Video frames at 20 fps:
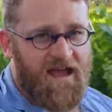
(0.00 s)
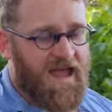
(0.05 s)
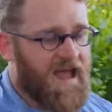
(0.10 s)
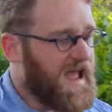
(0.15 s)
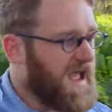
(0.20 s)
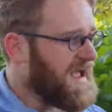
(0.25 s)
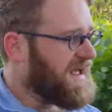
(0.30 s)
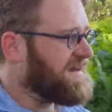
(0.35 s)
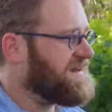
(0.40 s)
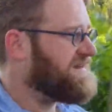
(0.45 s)

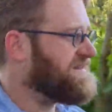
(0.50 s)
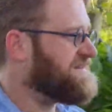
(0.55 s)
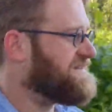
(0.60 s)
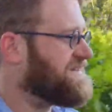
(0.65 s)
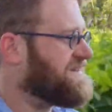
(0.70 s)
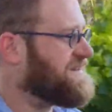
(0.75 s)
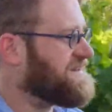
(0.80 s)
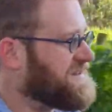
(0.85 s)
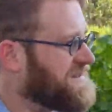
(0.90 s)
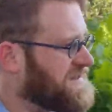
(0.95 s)
And
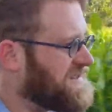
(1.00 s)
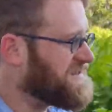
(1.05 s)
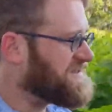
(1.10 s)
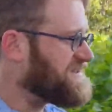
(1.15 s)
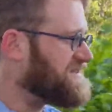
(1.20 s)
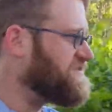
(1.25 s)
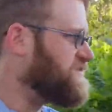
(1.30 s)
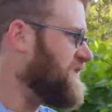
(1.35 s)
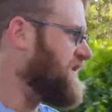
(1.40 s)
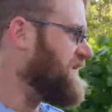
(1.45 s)
this
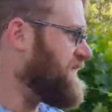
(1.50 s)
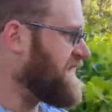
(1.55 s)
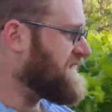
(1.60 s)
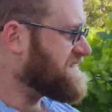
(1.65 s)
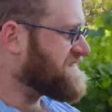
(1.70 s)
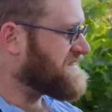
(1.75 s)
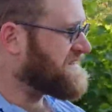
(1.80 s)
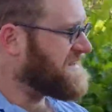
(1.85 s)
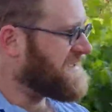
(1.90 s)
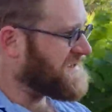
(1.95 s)
is where they
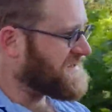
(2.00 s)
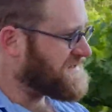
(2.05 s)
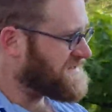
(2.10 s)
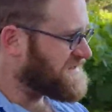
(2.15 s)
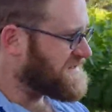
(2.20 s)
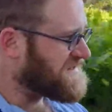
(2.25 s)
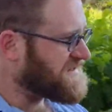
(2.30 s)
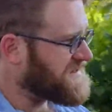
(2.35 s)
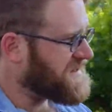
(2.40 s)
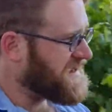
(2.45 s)
select
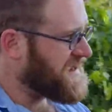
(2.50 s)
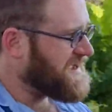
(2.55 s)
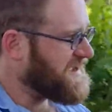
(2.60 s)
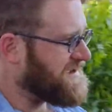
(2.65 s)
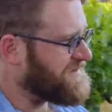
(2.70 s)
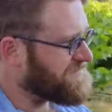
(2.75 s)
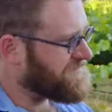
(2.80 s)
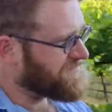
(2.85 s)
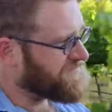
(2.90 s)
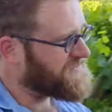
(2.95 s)

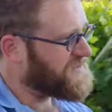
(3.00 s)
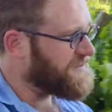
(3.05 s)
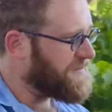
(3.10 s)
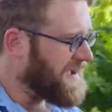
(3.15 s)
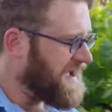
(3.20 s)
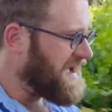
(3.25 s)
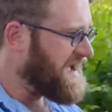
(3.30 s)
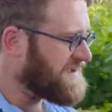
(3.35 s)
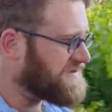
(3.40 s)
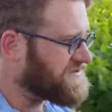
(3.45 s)
the
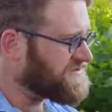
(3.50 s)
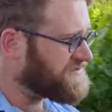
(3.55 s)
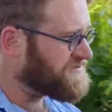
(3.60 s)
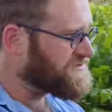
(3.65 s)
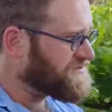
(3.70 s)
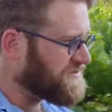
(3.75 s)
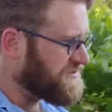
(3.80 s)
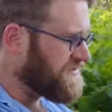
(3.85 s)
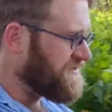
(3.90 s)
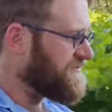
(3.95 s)

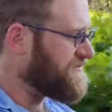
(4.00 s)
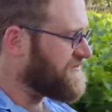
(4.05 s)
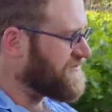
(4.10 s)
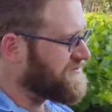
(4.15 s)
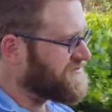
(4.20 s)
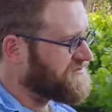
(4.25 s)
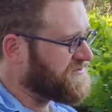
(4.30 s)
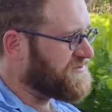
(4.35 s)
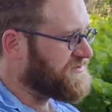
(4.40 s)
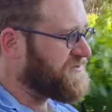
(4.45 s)
parcels or the
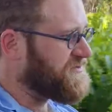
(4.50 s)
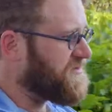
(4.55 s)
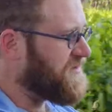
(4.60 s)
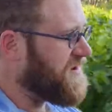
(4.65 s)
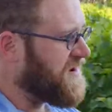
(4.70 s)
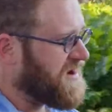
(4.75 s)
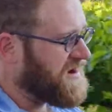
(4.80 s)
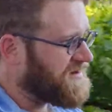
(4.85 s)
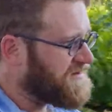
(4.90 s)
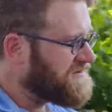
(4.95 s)
fruit or the
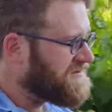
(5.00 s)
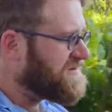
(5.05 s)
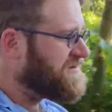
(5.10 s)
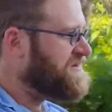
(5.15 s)
wine